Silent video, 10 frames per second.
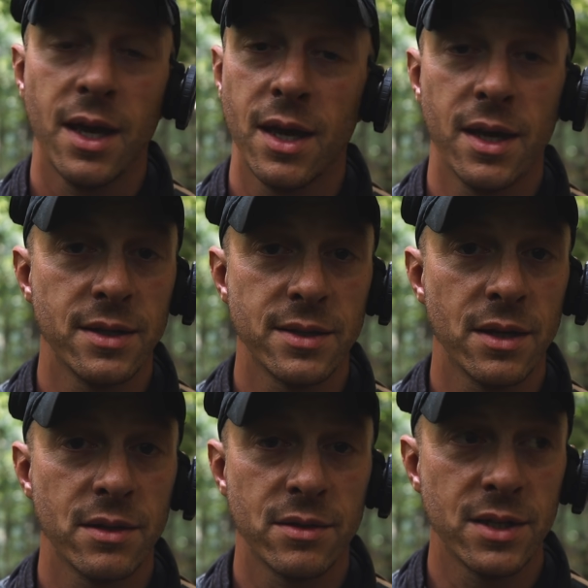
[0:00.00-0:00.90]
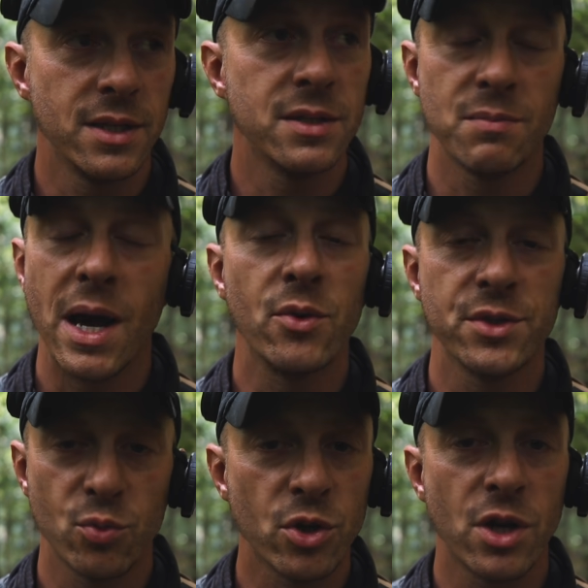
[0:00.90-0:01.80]
and these
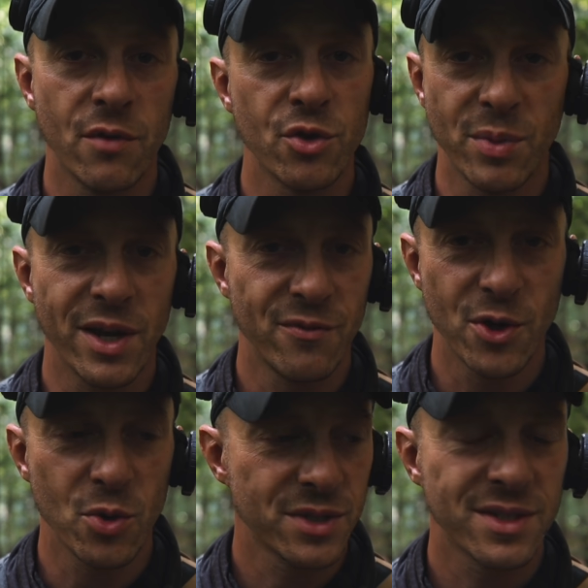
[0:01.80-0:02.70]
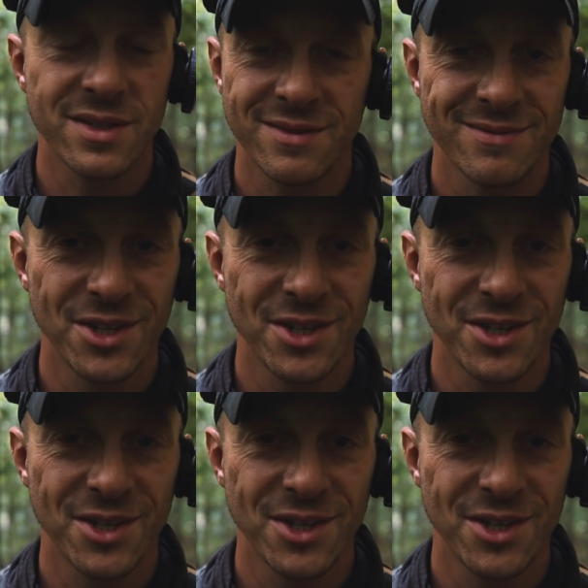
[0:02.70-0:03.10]
mountains were covered by folks